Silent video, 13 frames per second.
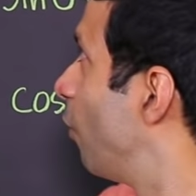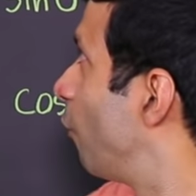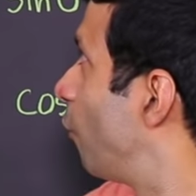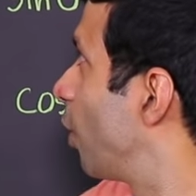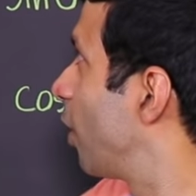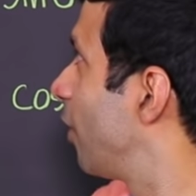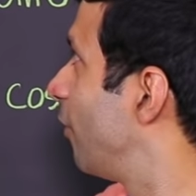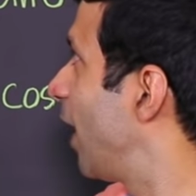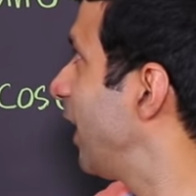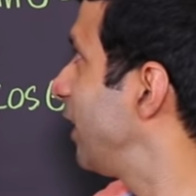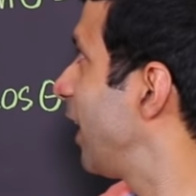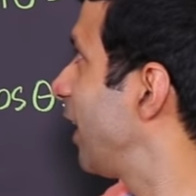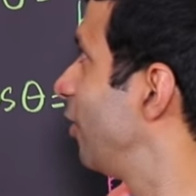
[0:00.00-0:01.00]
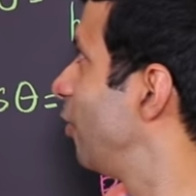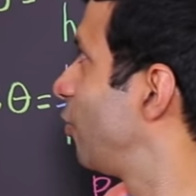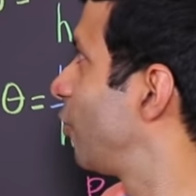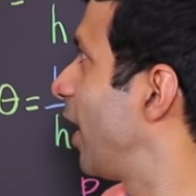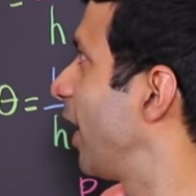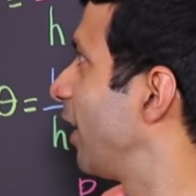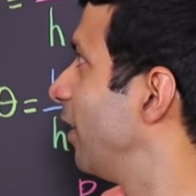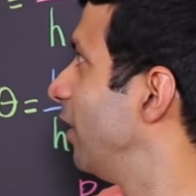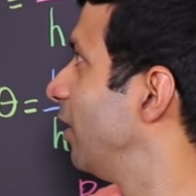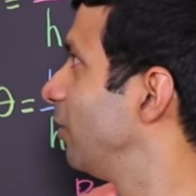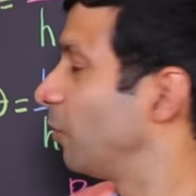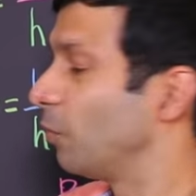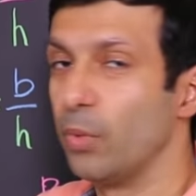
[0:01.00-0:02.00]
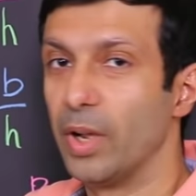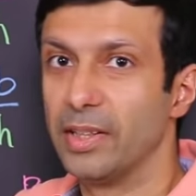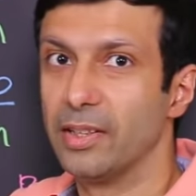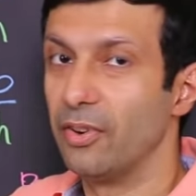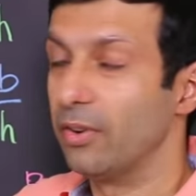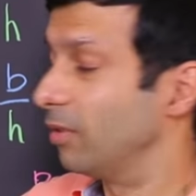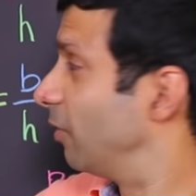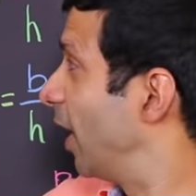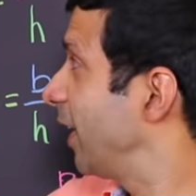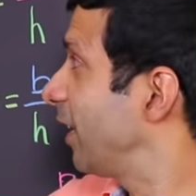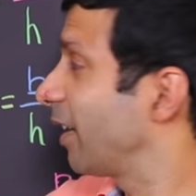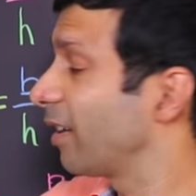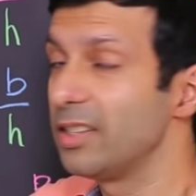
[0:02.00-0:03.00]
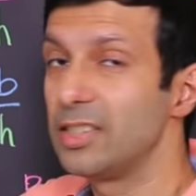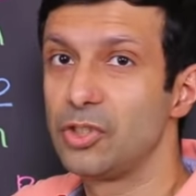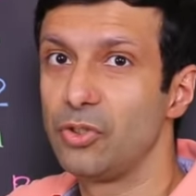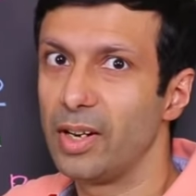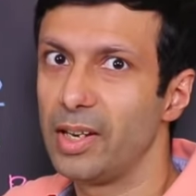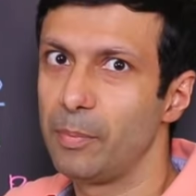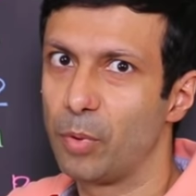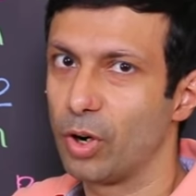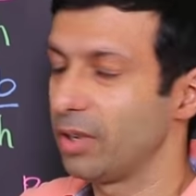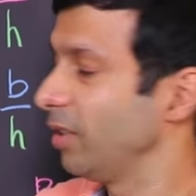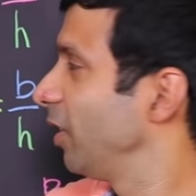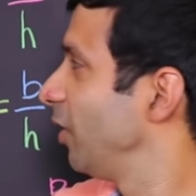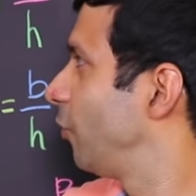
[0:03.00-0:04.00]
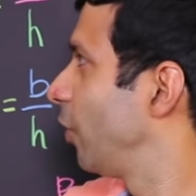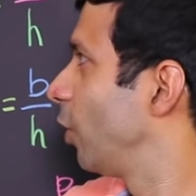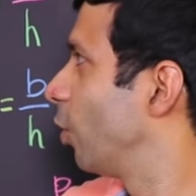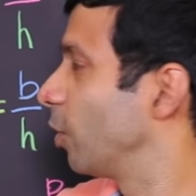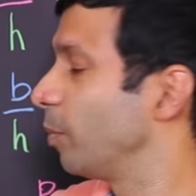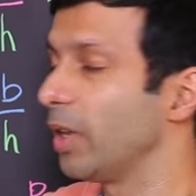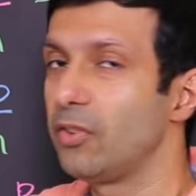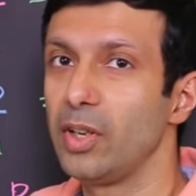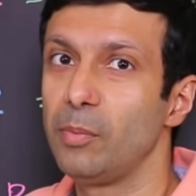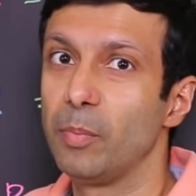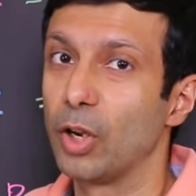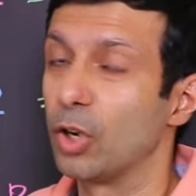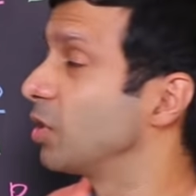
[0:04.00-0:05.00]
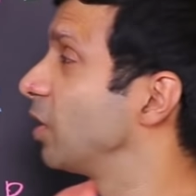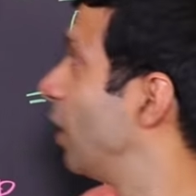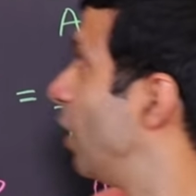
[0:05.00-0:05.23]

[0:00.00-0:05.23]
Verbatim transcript: for a right angle triangle, where the right angle is really important in trigonometry because